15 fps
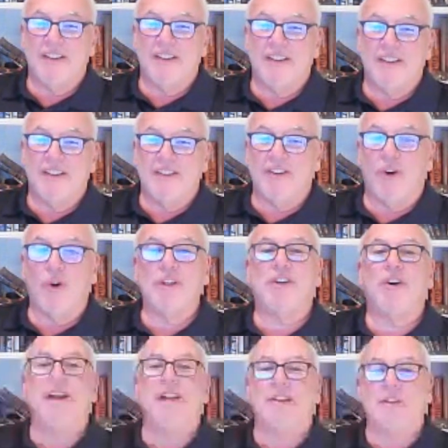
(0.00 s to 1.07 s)
the holy
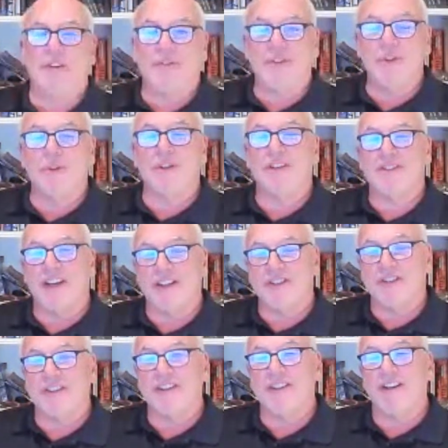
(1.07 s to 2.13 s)
grail of a fuel is
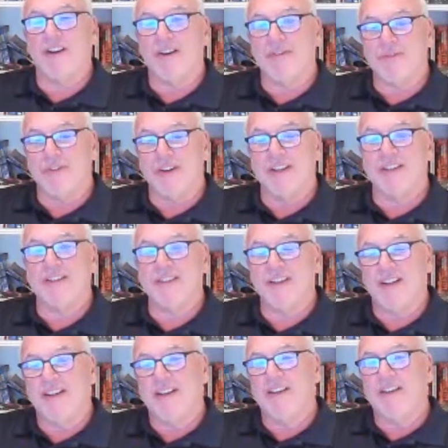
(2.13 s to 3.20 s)
actually our friend
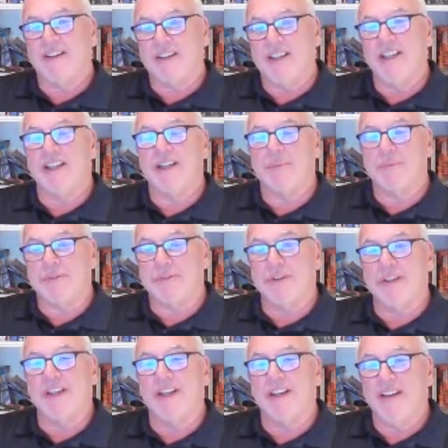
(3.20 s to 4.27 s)
uh, helium
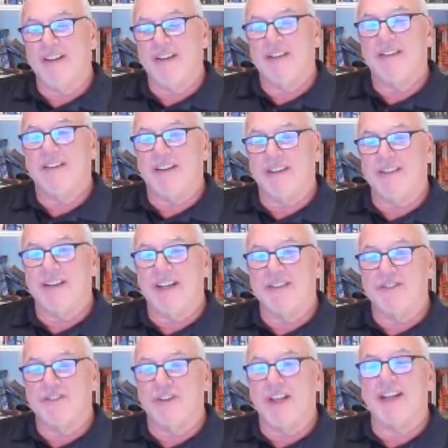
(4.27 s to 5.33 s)
three. Uh,
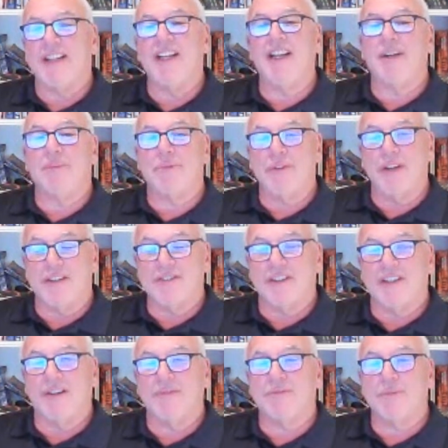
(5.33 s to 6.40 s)
and so that helium three
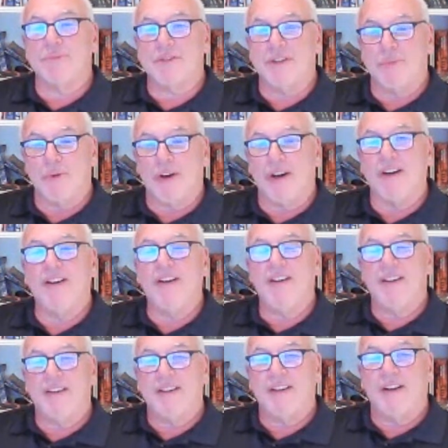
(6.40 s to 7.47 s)
has to come from somewhere
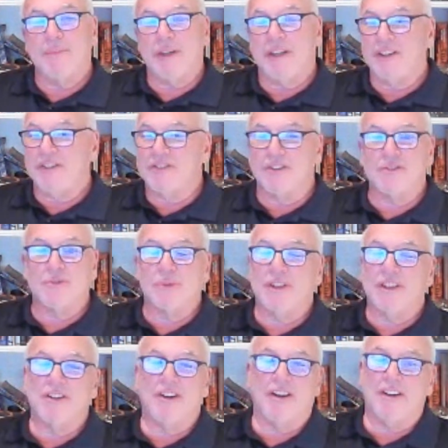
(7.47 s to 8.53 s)
uh, because there's
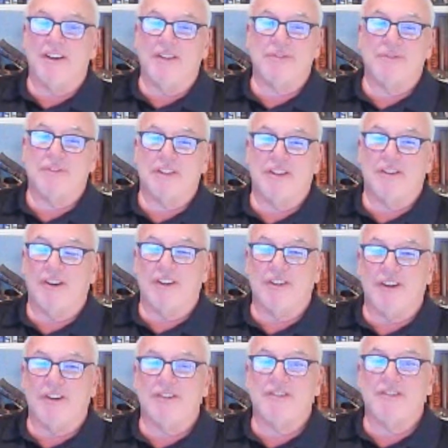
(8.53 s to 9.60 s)
really not enough of it here
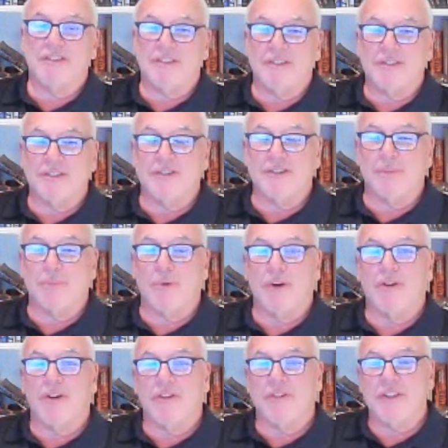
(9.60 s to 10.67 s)
on Earth to, to
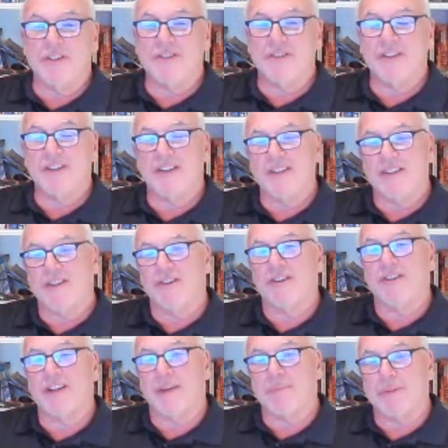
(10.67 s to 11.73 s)
support all these uh,
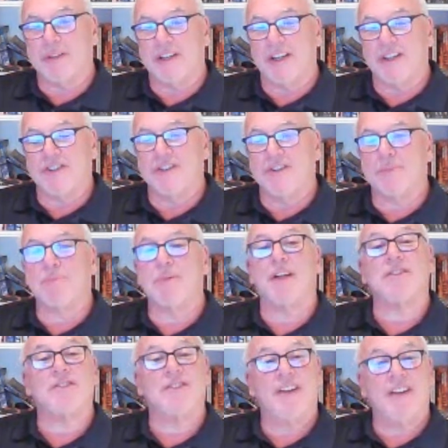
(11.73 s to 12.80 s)
current applications,
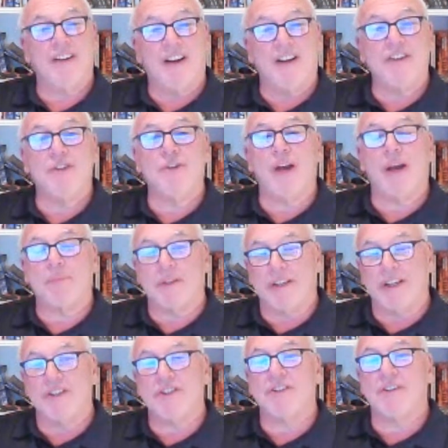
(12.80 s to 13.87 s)
plus a new
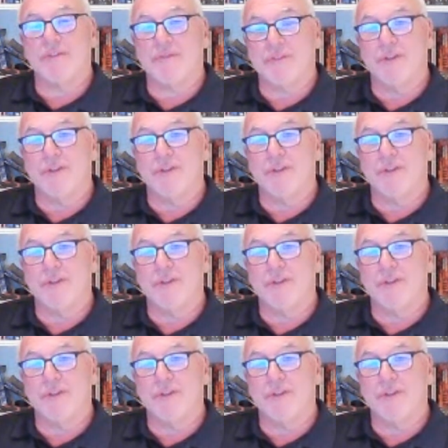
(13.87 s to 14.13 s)
application of